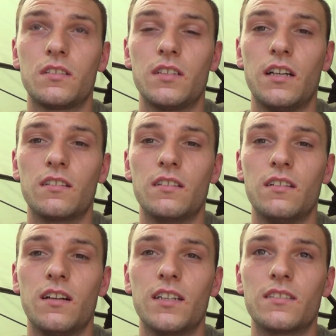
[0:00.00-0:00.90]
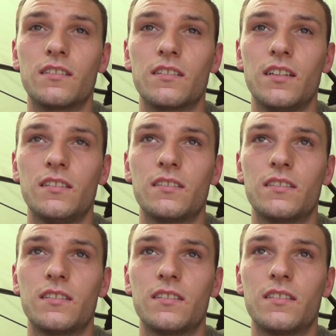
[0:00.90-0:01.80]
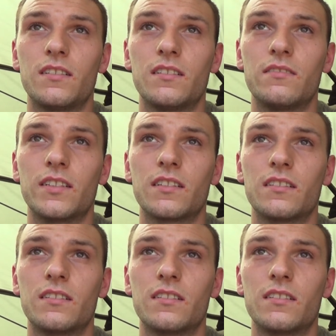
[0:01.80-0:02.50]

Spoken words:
that was a liner just then, I think.